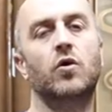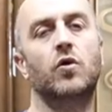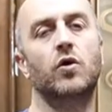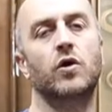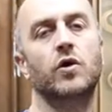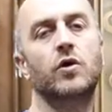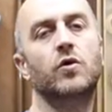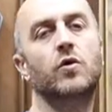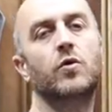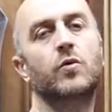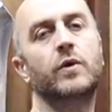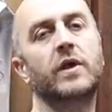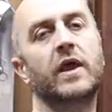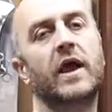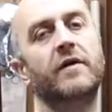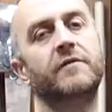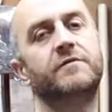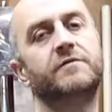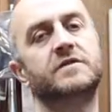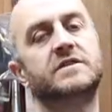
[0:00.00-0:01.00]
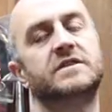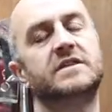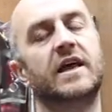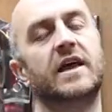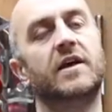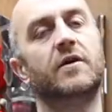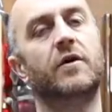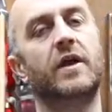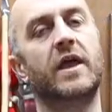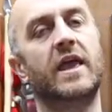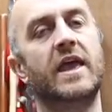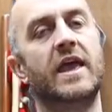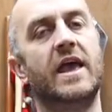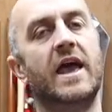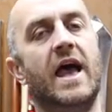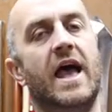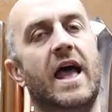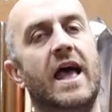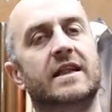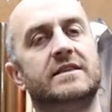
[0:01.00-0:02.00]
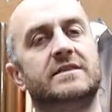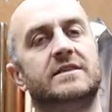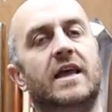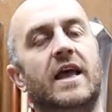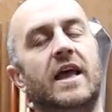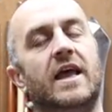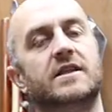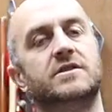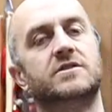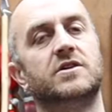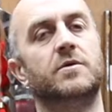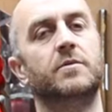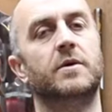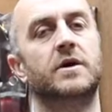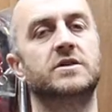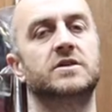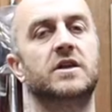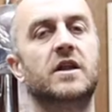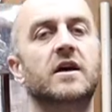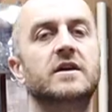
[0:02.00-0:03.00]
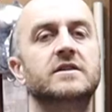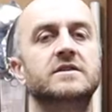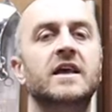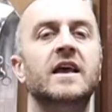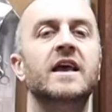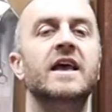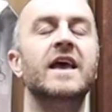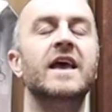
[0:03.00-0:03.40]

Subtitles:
oil we have for sale here at Enso Martial Arts.